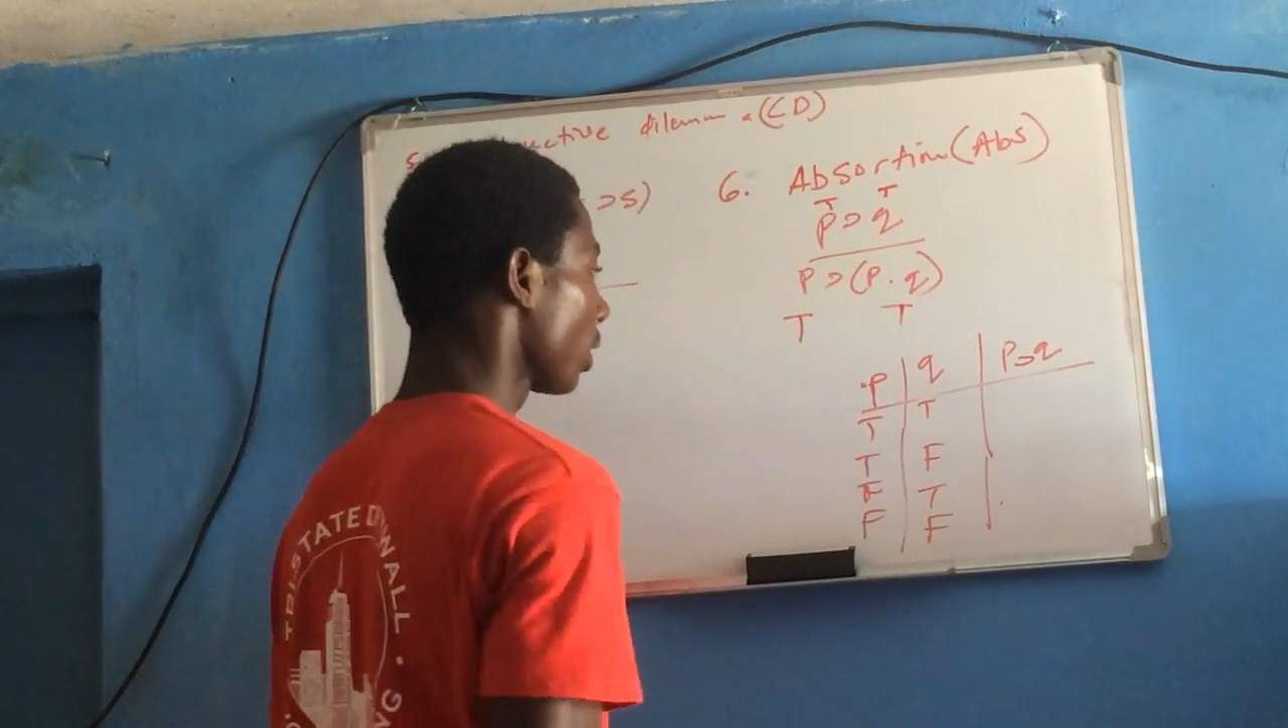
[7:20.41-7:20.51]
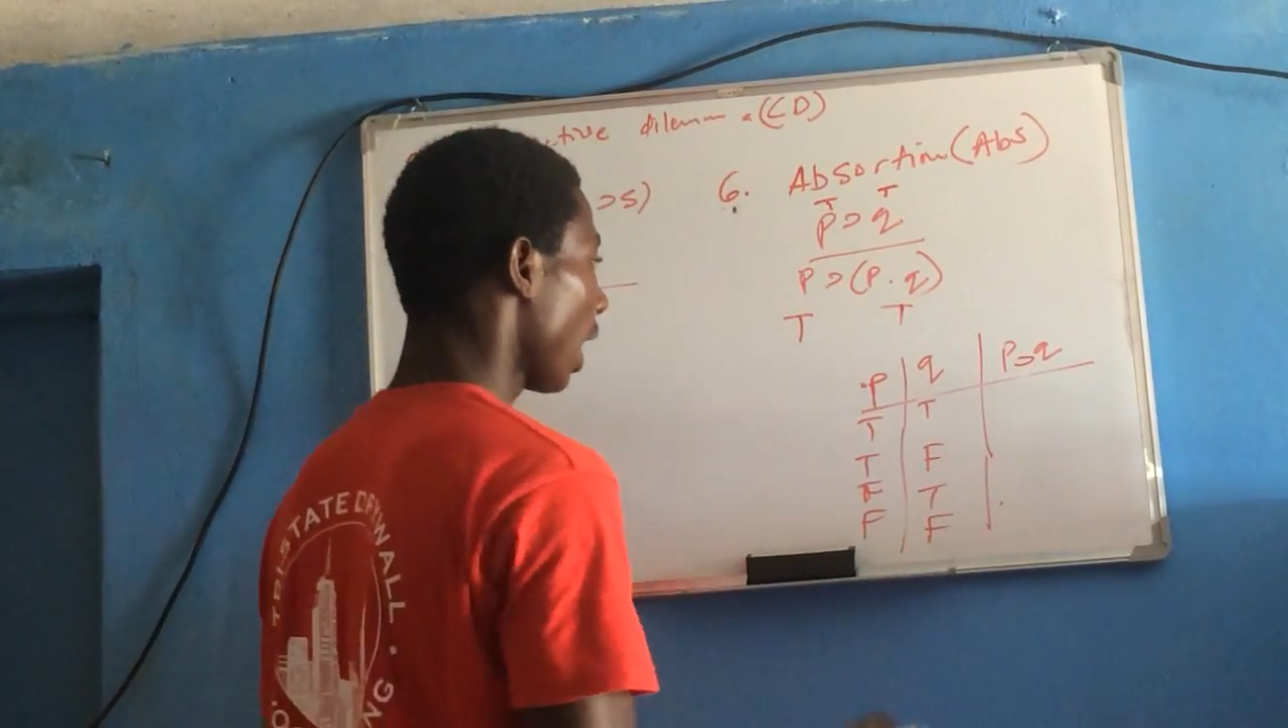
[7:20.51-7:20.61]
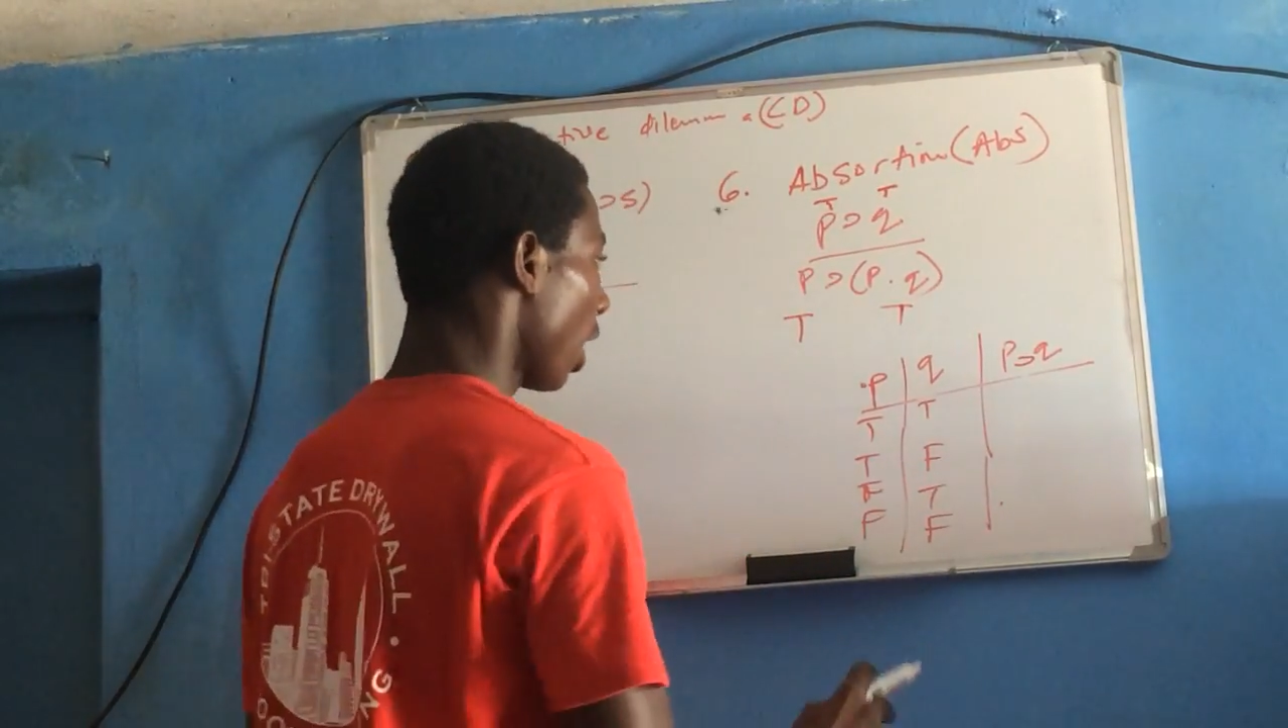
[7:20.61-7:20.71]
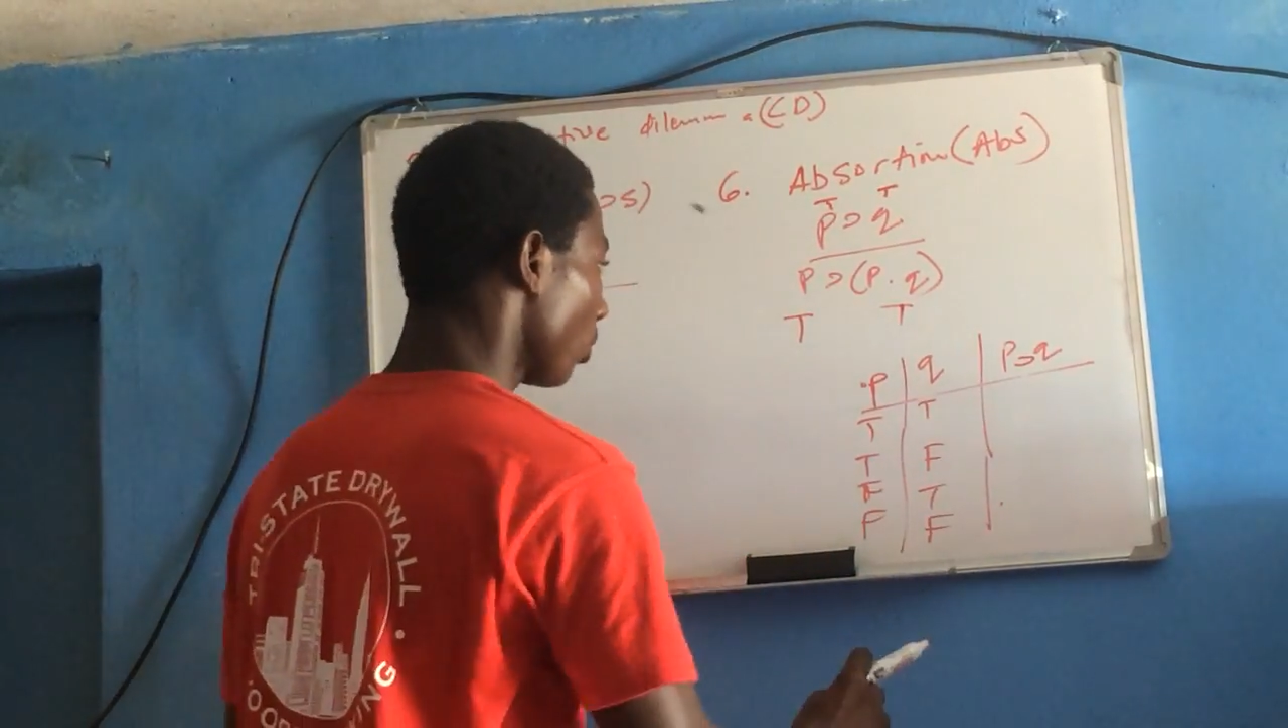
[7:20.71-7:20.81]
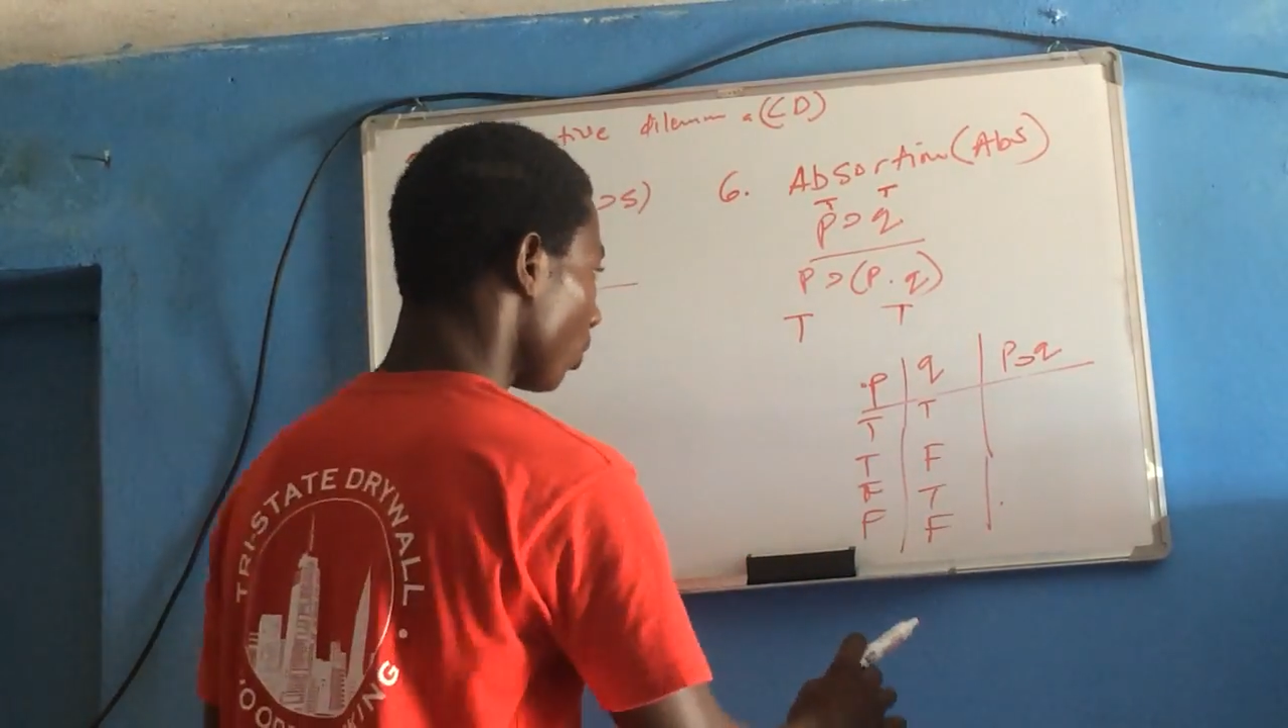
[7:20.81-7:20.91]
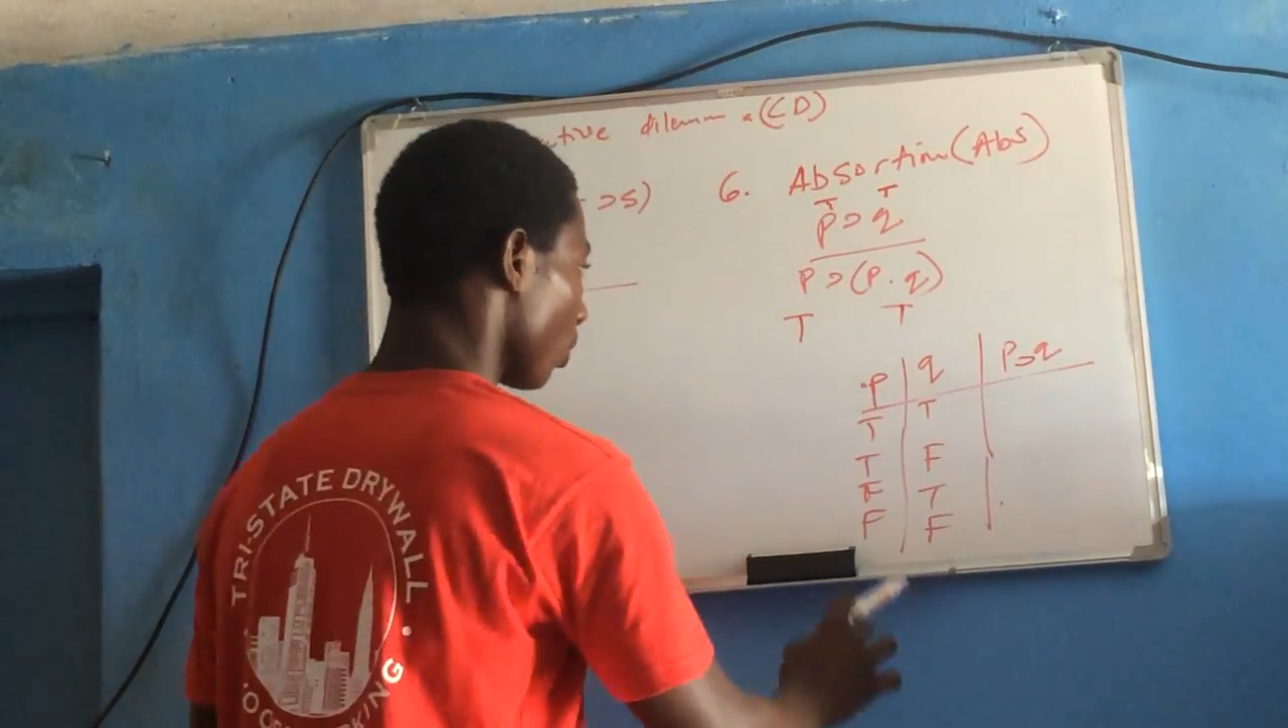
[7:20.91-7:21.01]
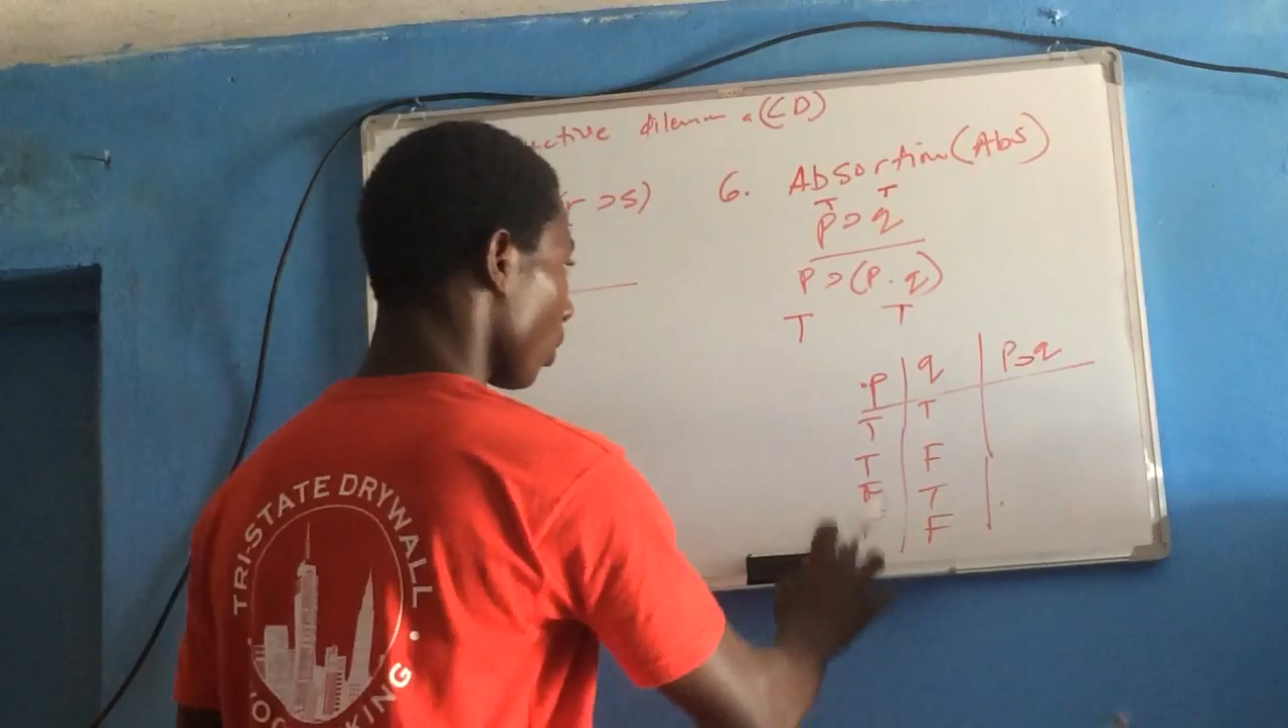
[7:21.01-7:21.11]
Now,